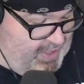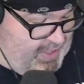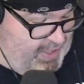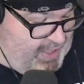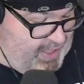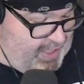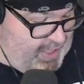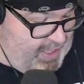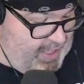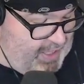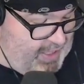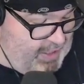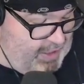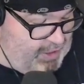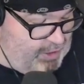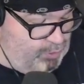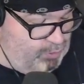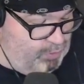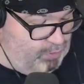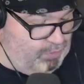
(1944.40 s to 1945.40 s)

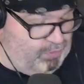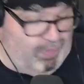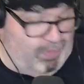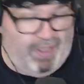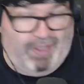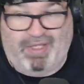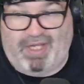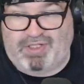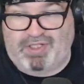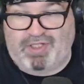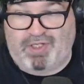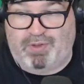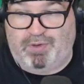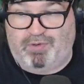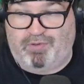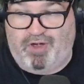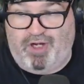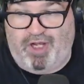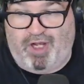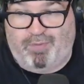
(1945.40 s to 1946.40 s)
and that's cool
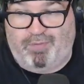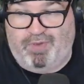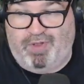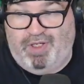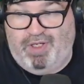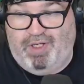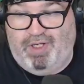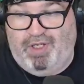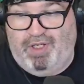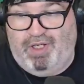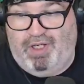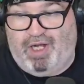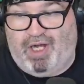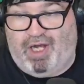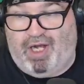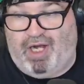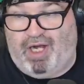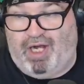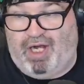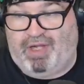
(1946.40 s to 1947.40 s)
for him.
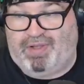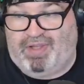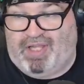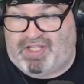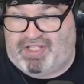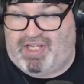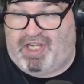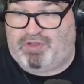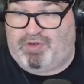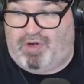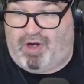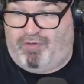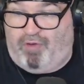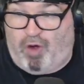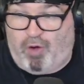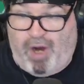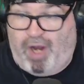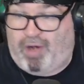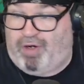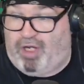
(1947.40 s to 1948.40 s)
That sounds rough all
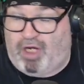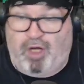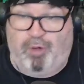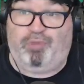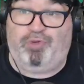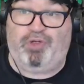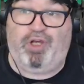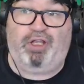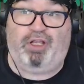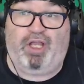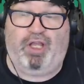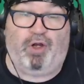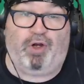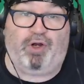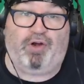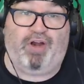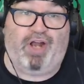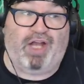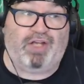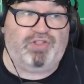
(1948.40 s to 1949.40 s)
around. Completely, Lord
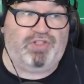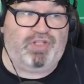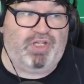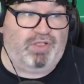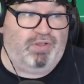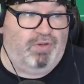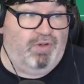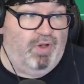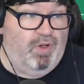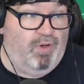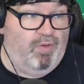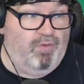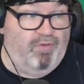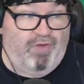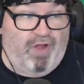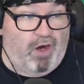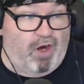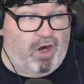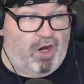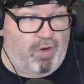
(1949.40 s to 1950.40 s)
Crashington,
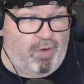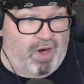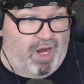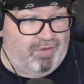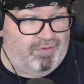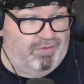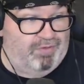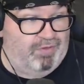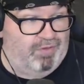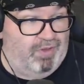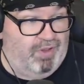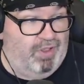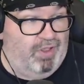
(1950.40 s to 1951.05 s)
very rough.